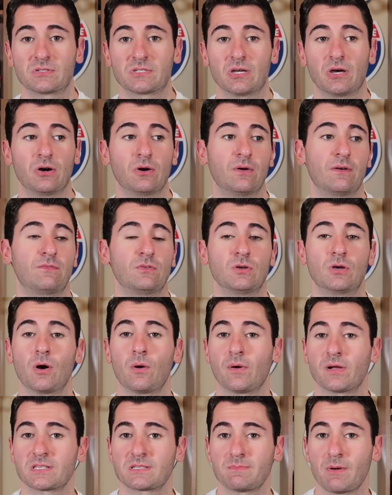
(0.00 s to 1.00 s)
So if you
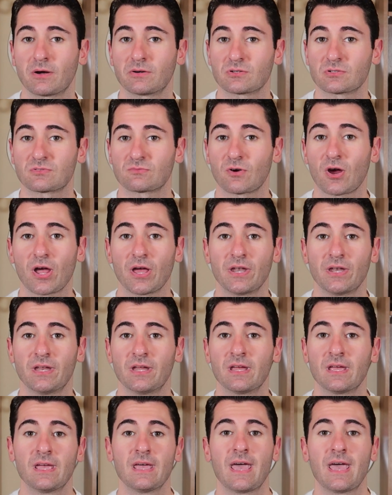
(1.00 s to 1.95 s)
go on Smuggler's Run